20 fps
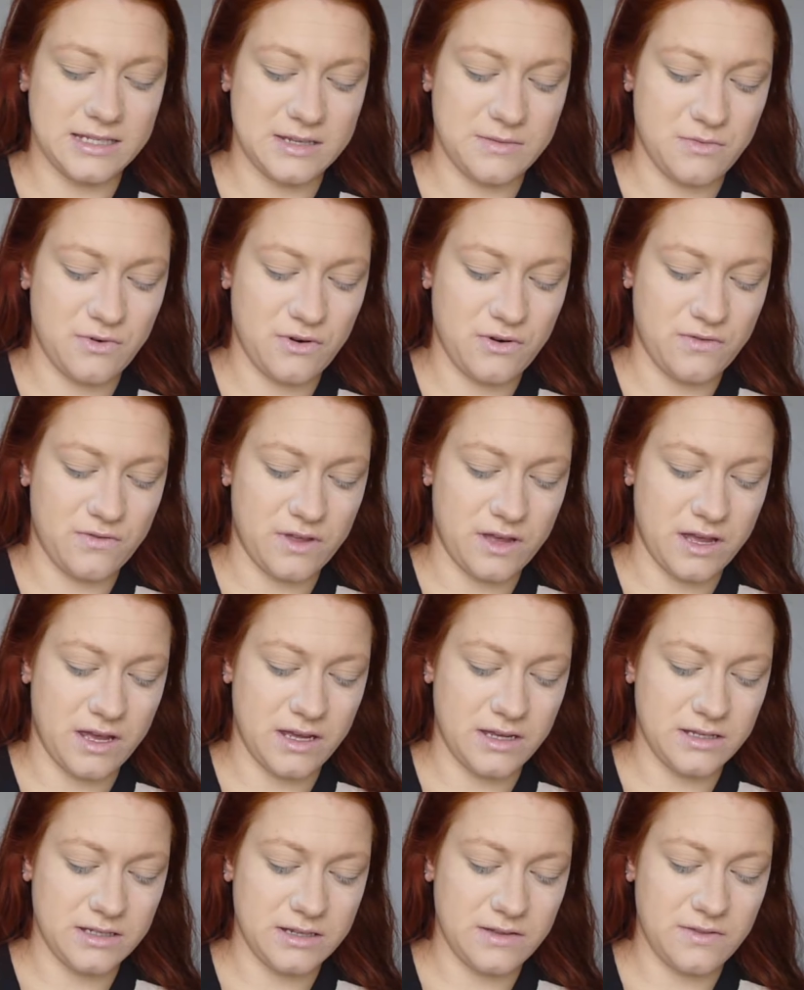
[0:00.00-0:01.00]
some more of
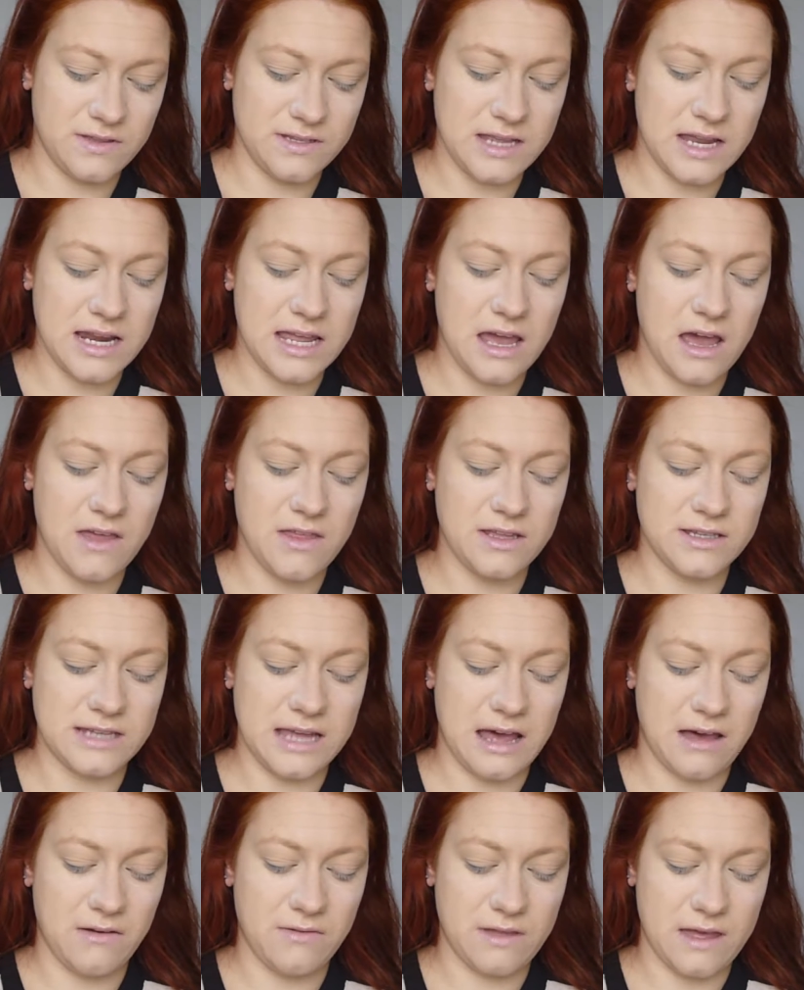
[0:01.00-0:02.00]
those. So if there's any others
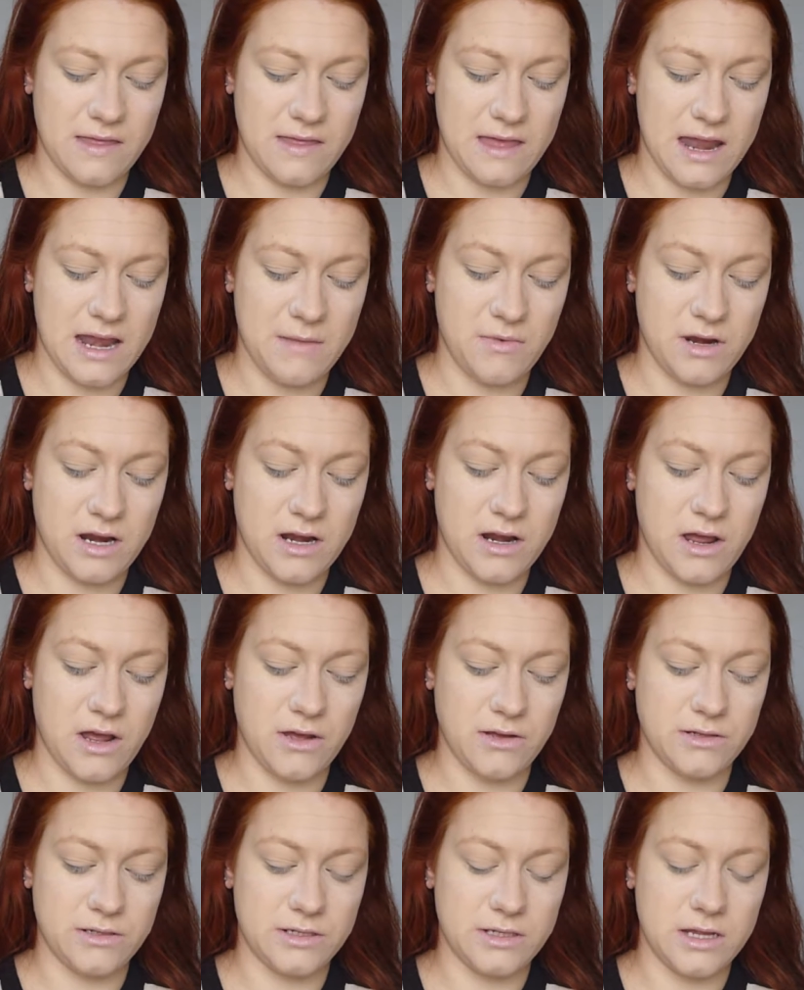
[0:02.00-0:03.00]
out there that anybody
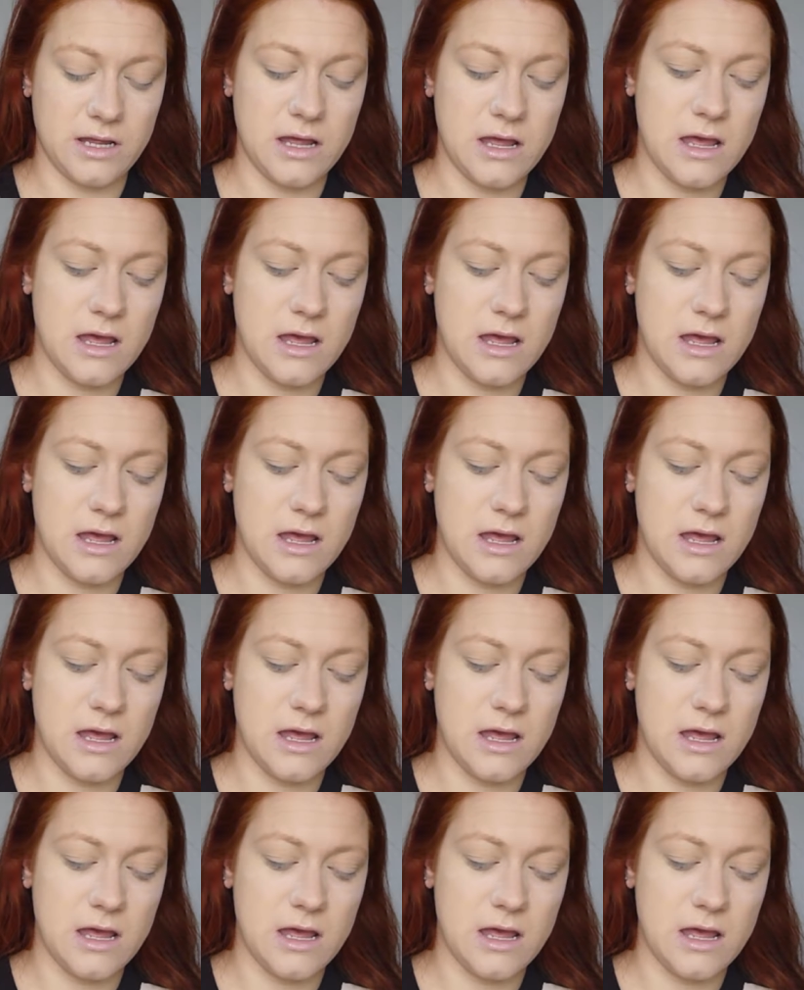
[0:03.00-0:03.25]
knows,